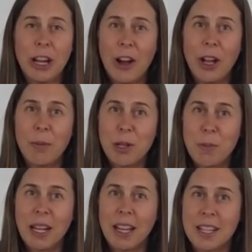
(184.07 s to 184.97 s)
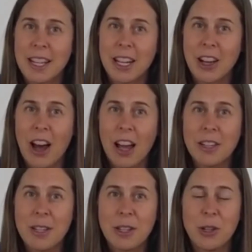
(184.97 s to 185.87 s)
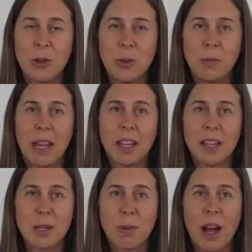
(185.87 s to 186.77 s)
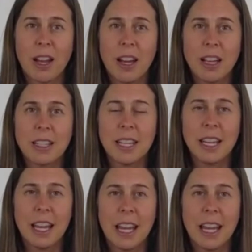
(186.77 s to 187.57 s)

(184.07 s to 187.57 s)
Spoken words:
out how much money it's going to cost to make this product,